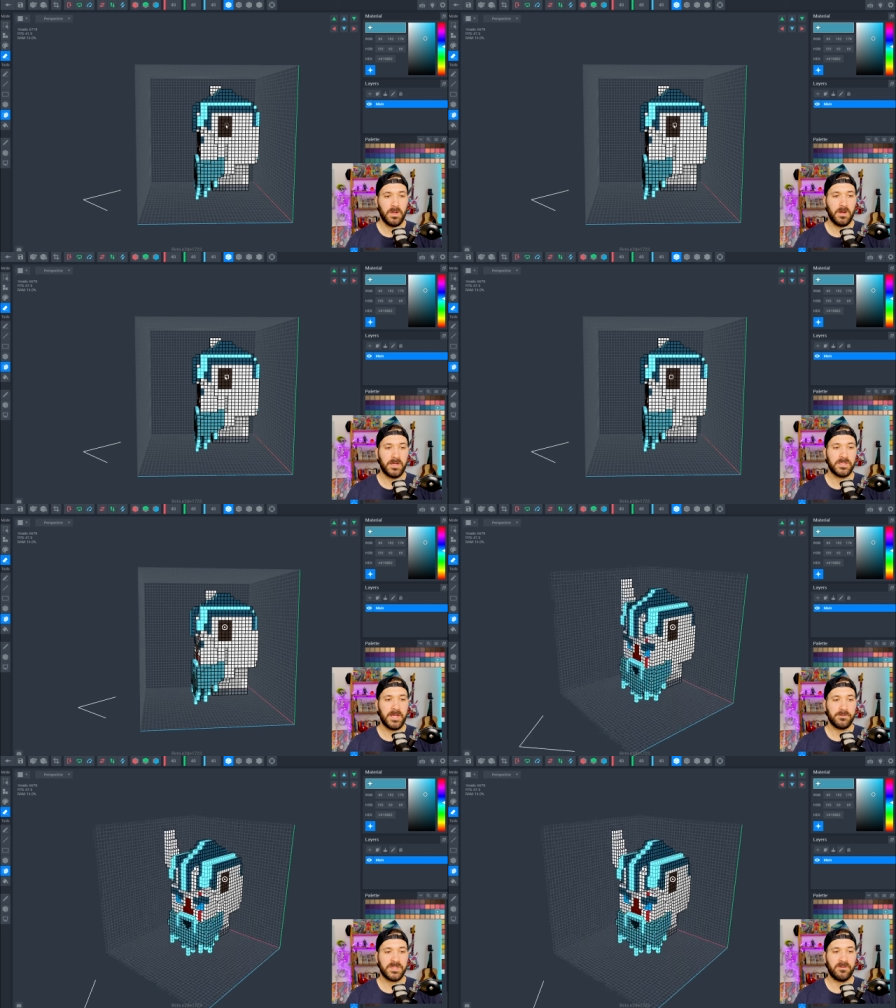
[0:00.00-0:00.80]
All right, so
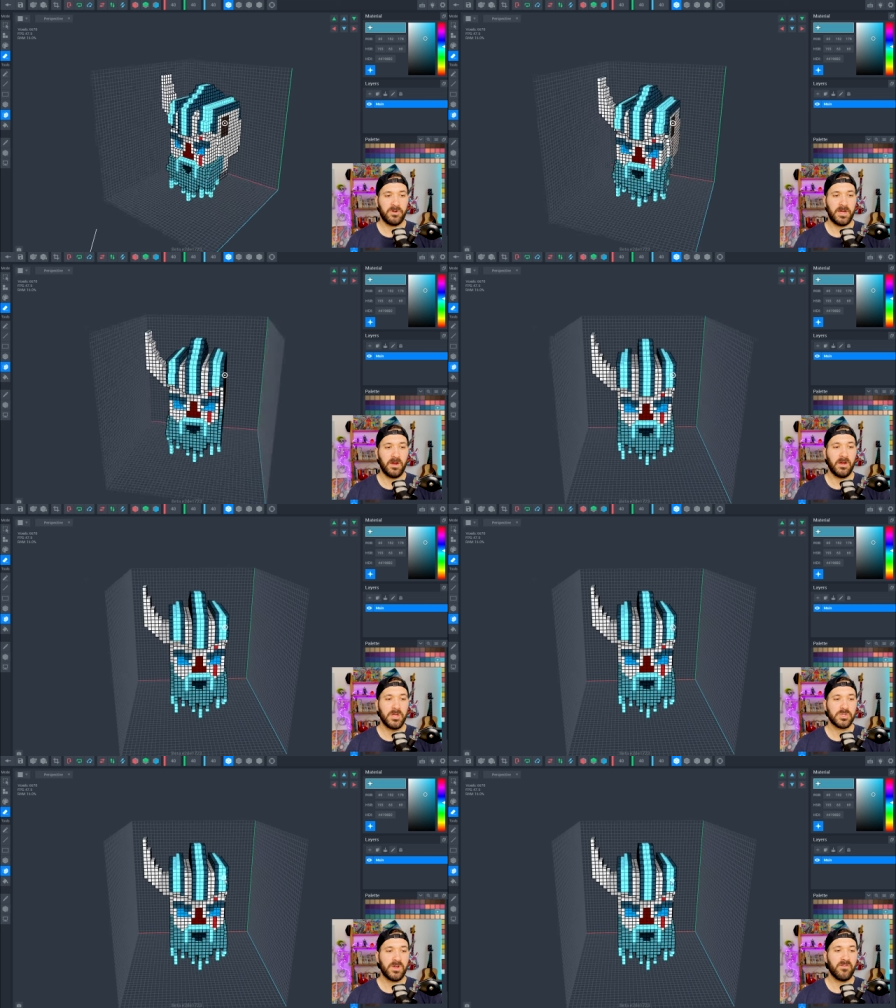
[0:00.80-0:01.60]
that was never here.
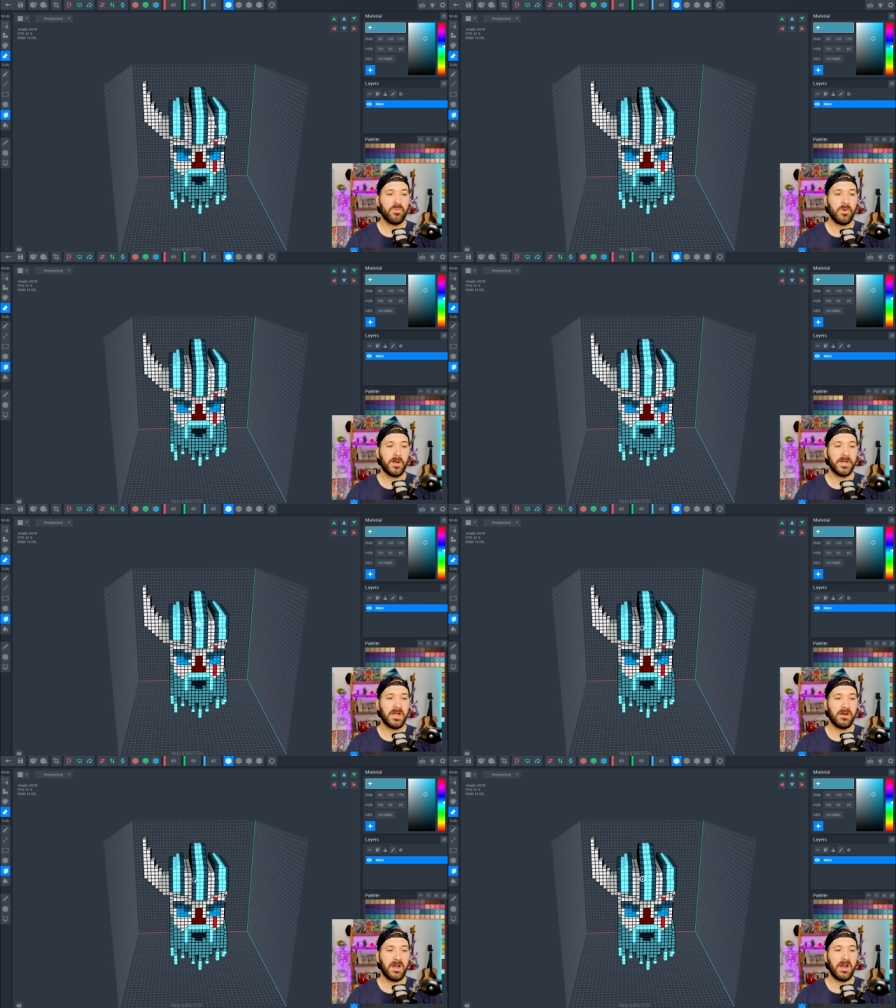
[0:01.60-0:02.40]
So I have one
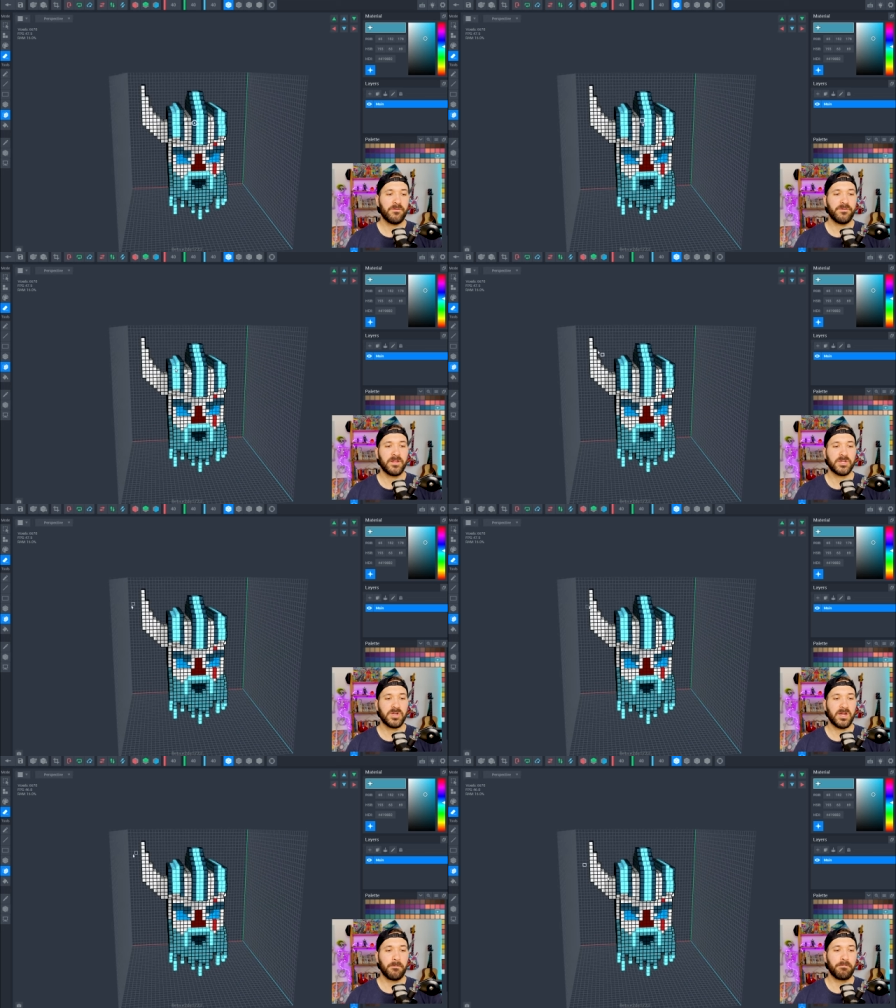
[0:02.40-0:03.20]
here and I don't feel like
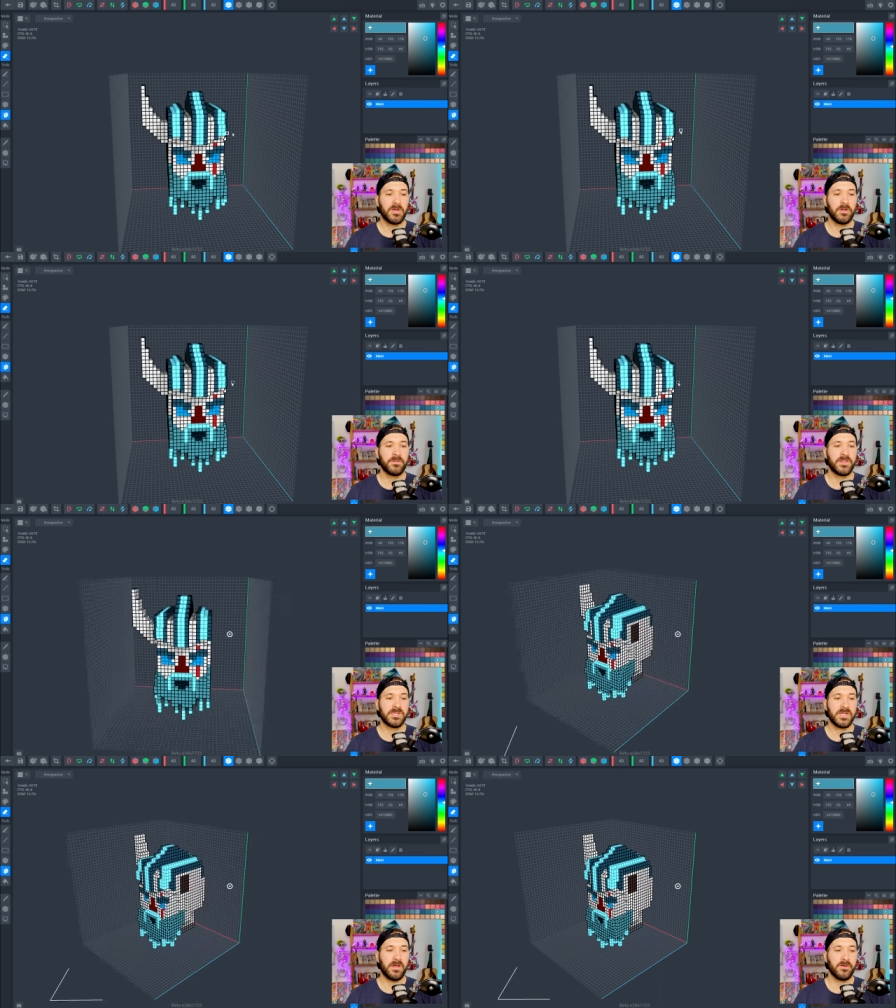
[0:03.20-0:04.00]
trying to build
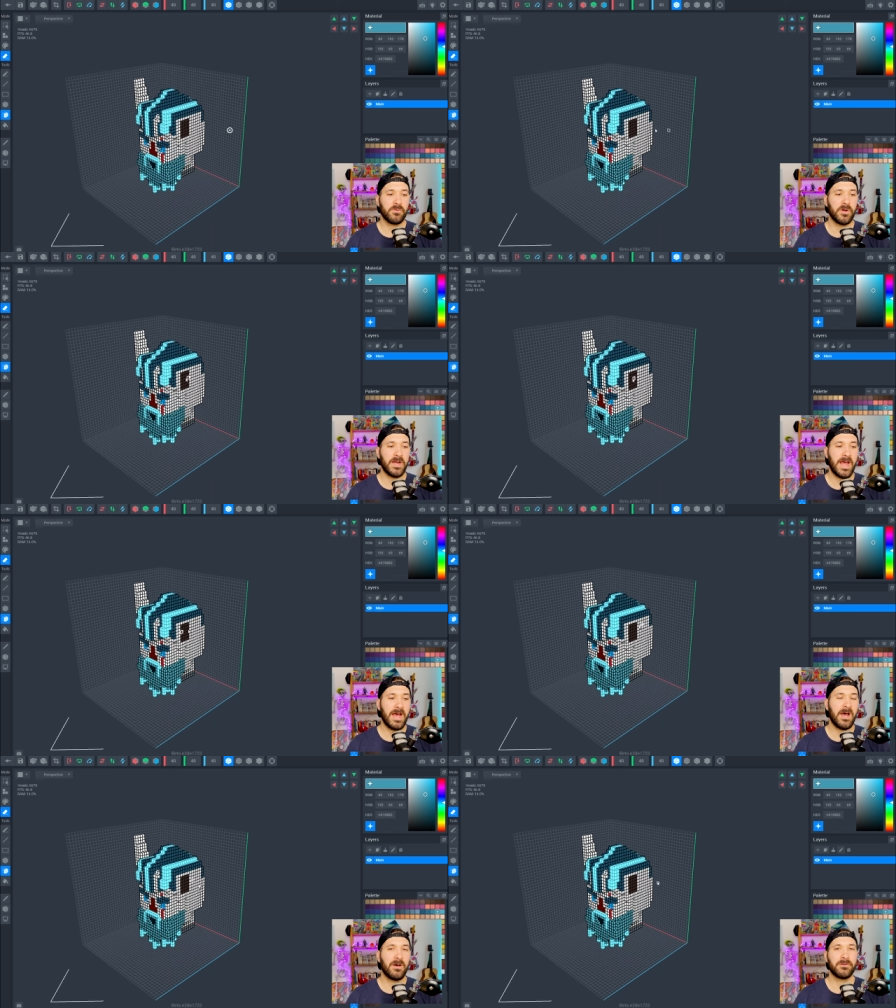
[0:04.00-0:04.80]
this other one
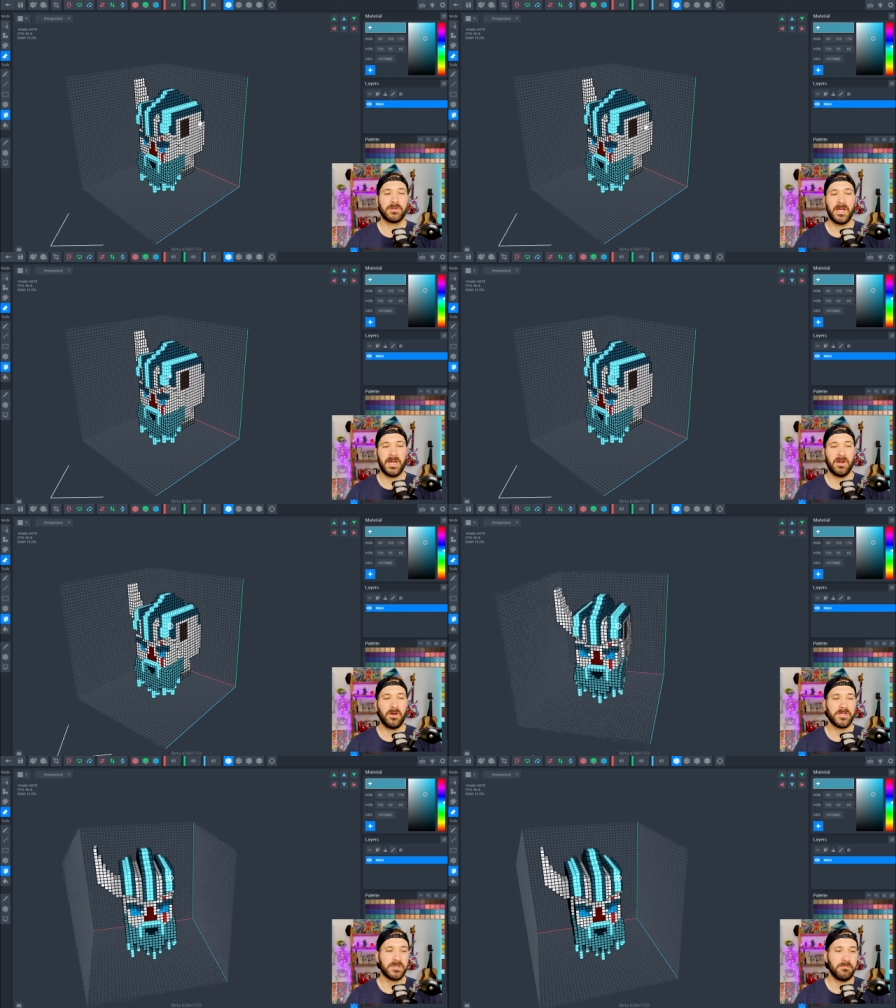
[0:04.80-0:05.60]
out and get it
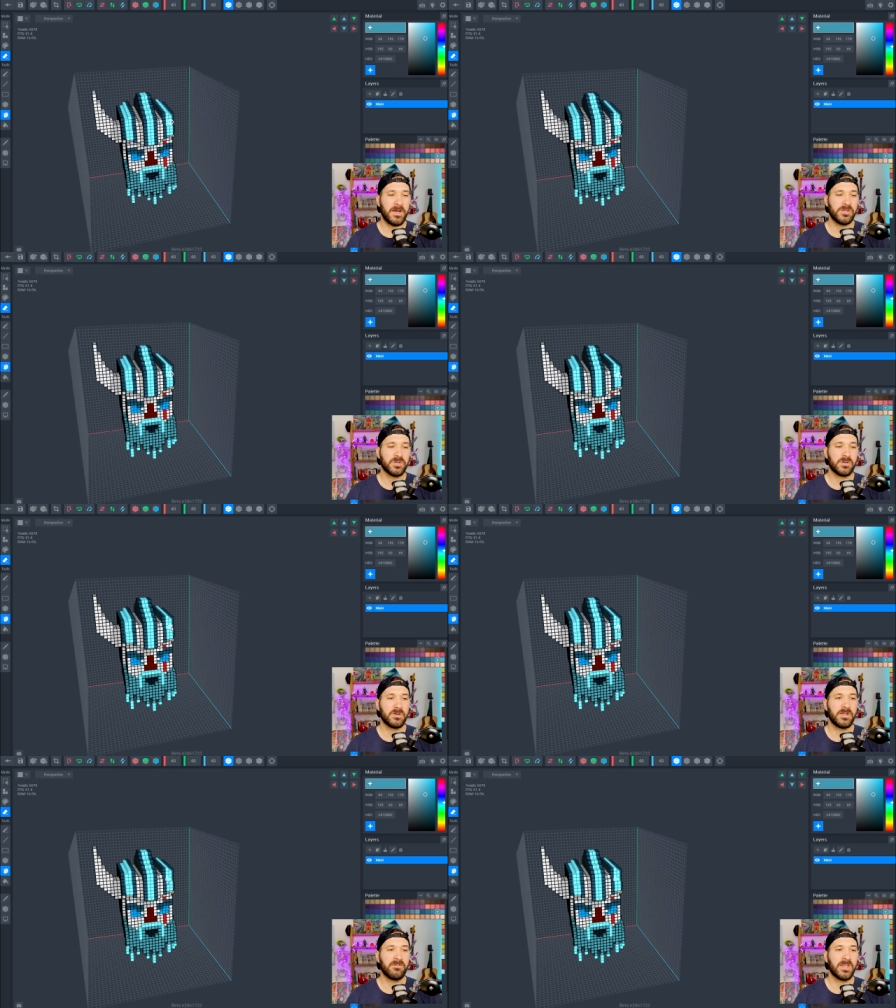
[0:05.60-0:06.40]
all
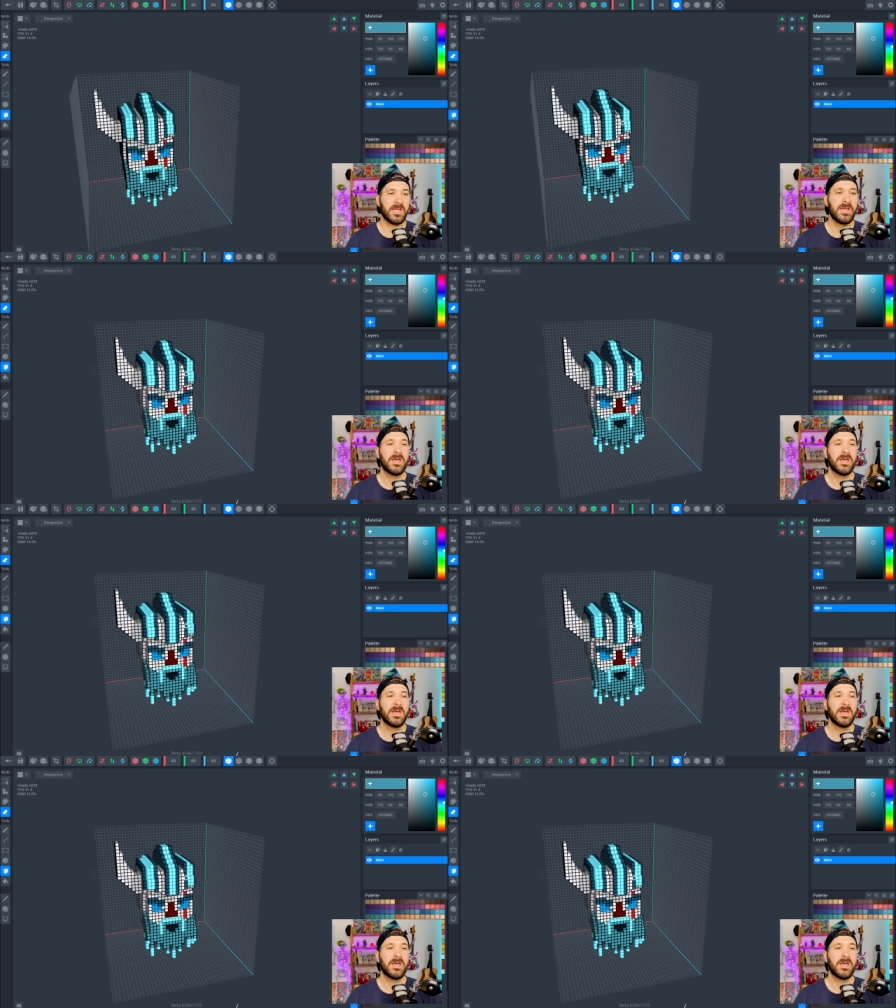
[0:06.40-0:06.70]
symmetrical and everything.